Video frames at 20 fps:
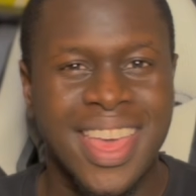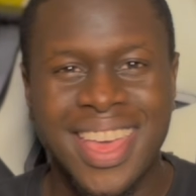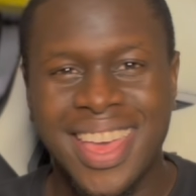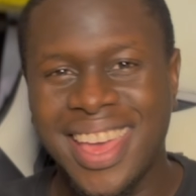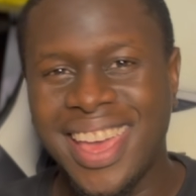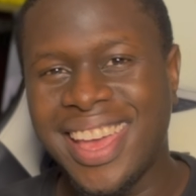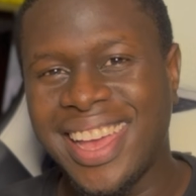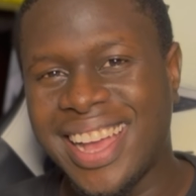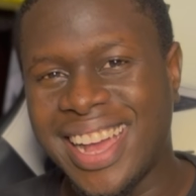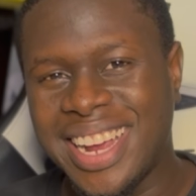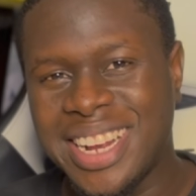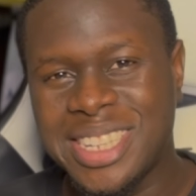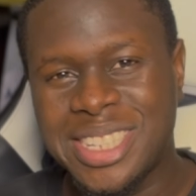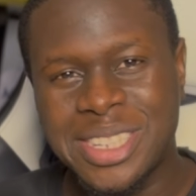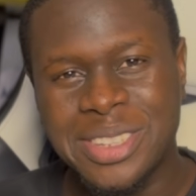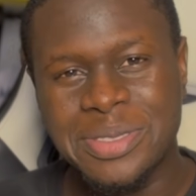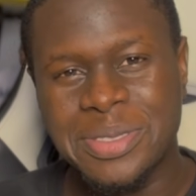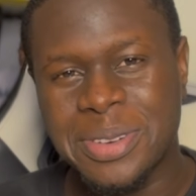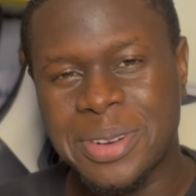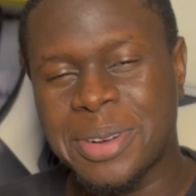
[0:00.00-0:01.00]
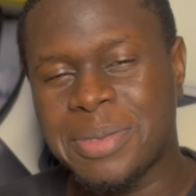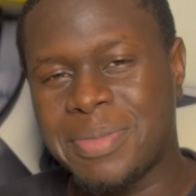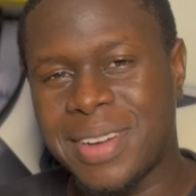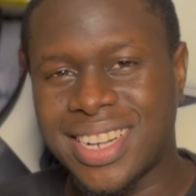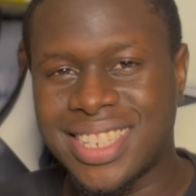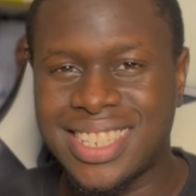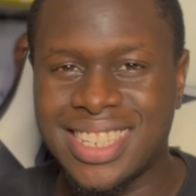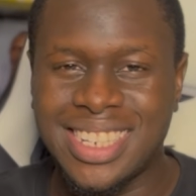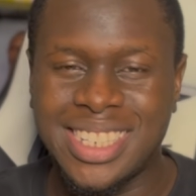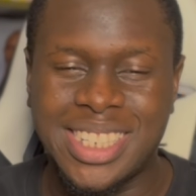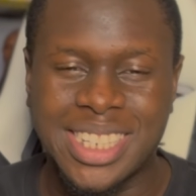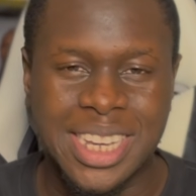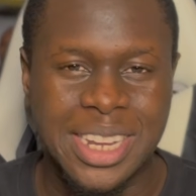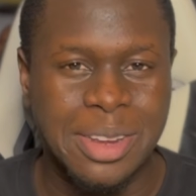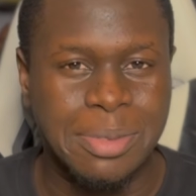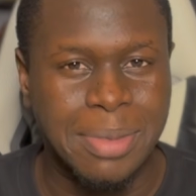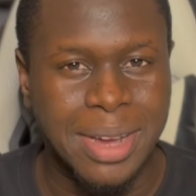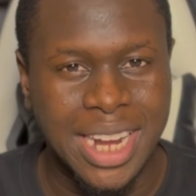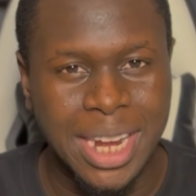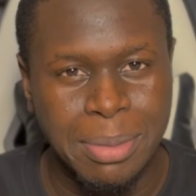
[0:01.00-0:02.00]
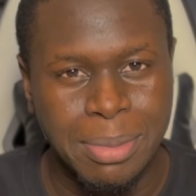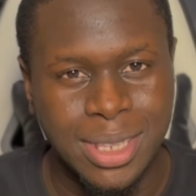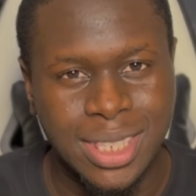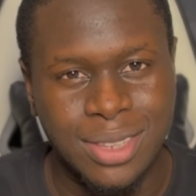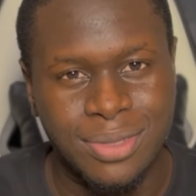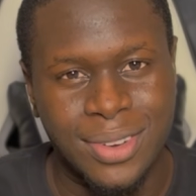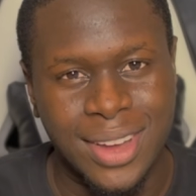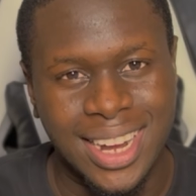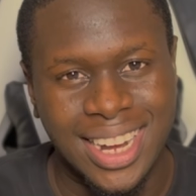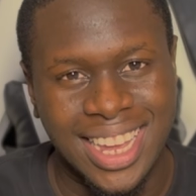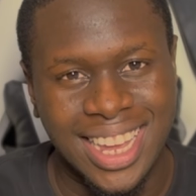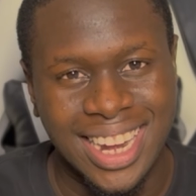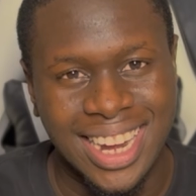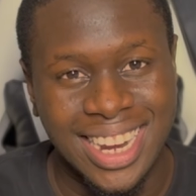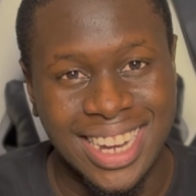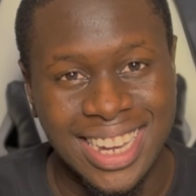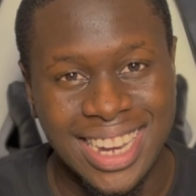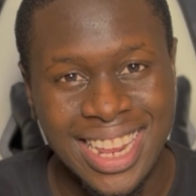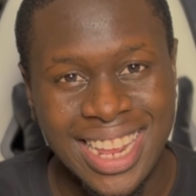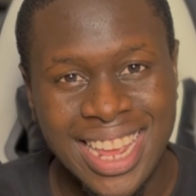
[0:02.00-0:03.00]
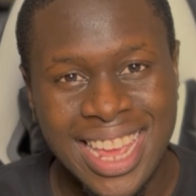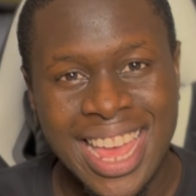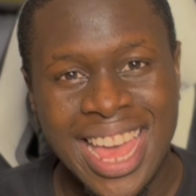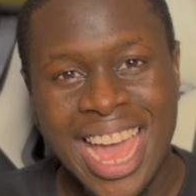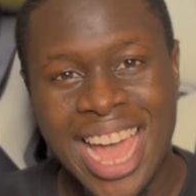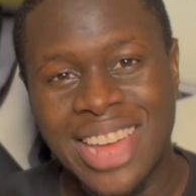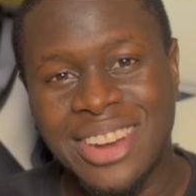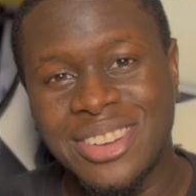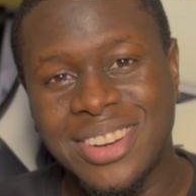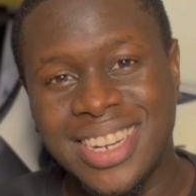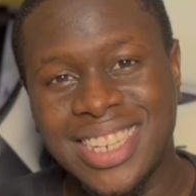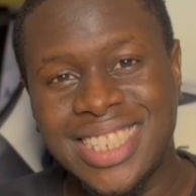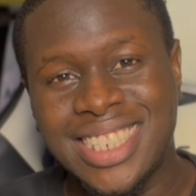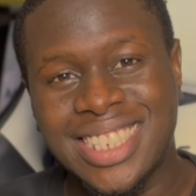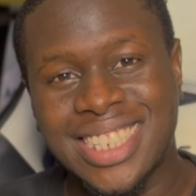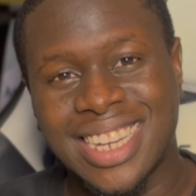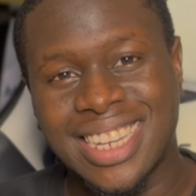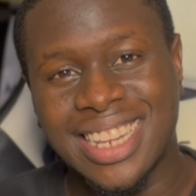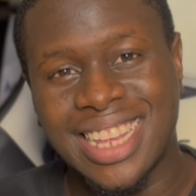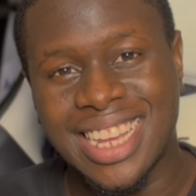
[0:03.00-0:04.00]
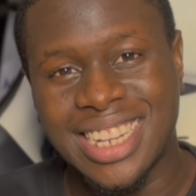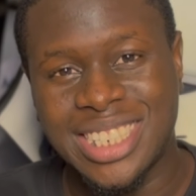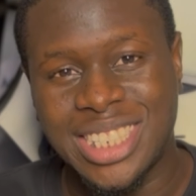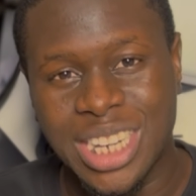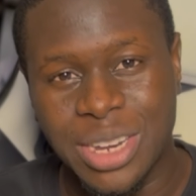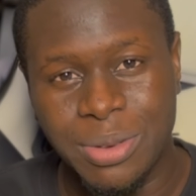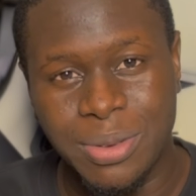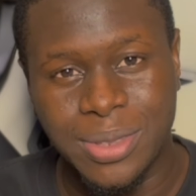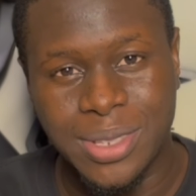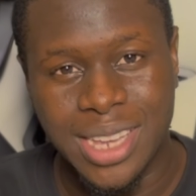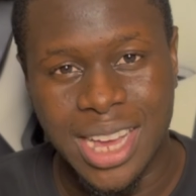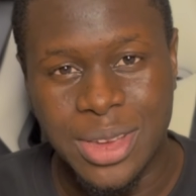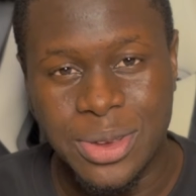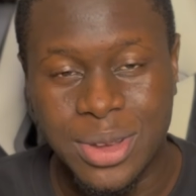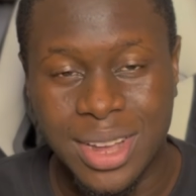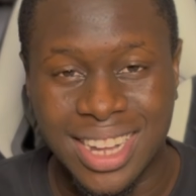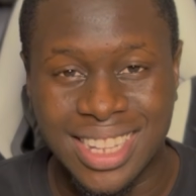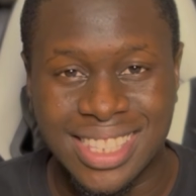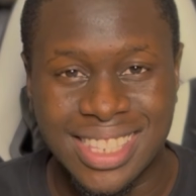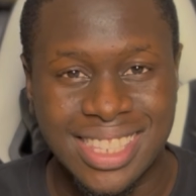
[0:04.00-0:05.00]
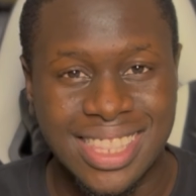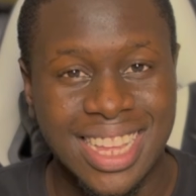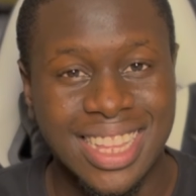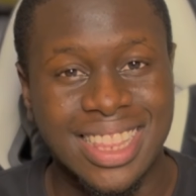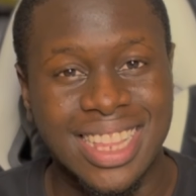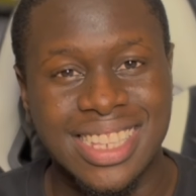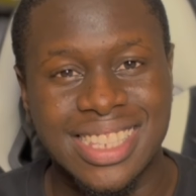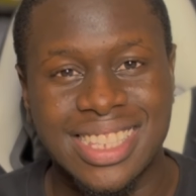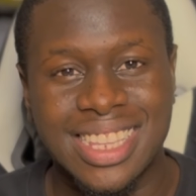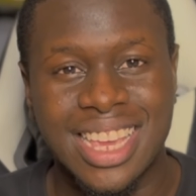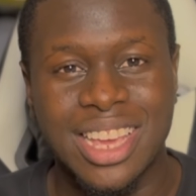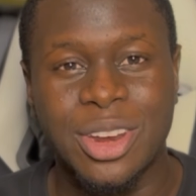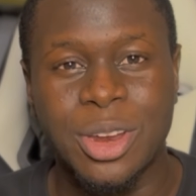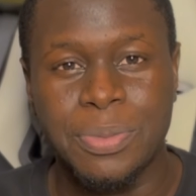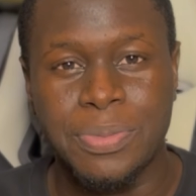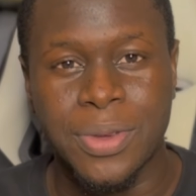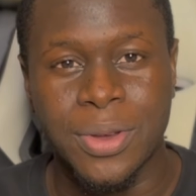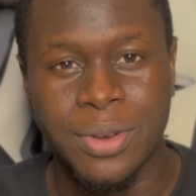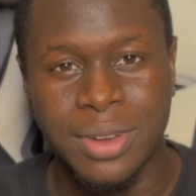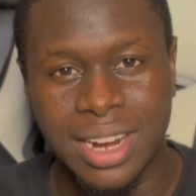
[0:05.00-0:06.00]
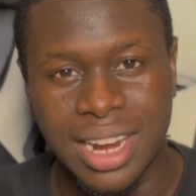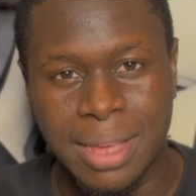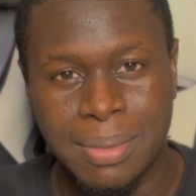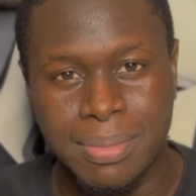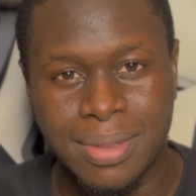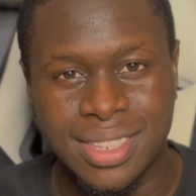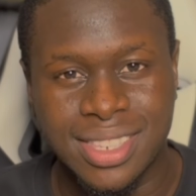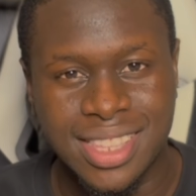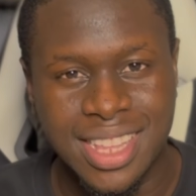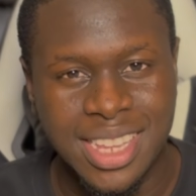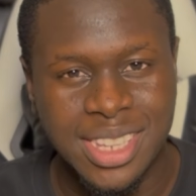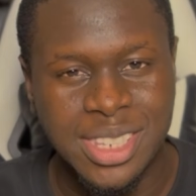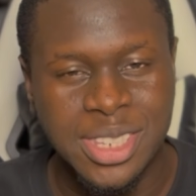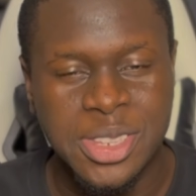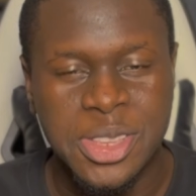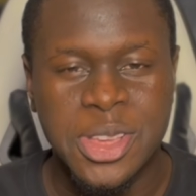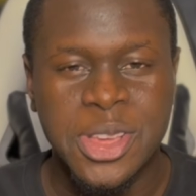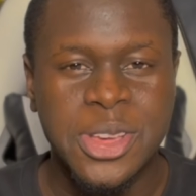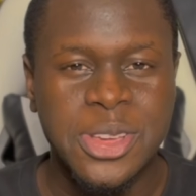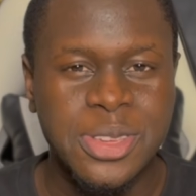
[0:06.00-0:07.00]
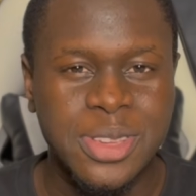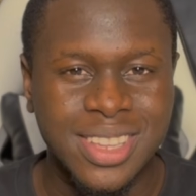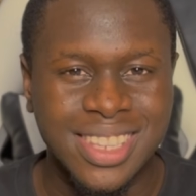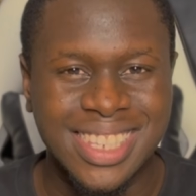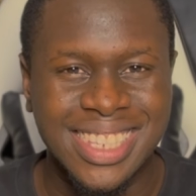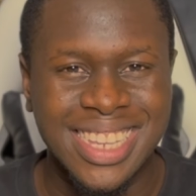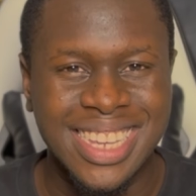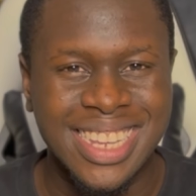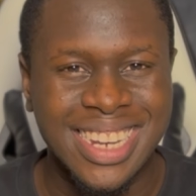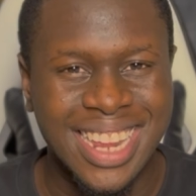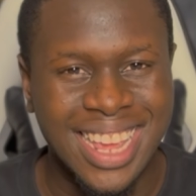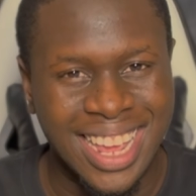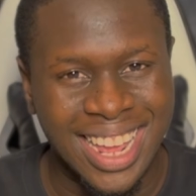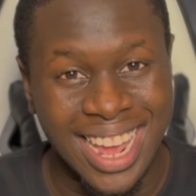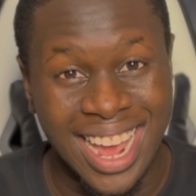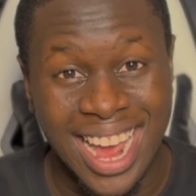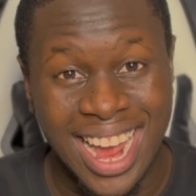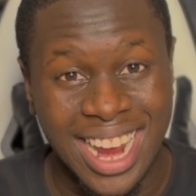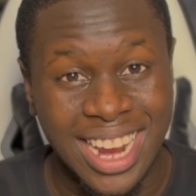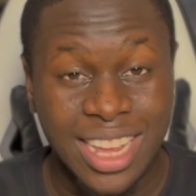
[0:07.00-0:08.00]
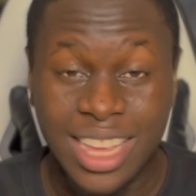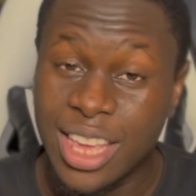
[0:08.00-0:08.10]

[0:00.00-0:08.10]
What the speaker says: Hey guys, welcome back to the channel. My name is Divine Kennedy, and on this channel I share with you how you can start and scale up your online business using AI.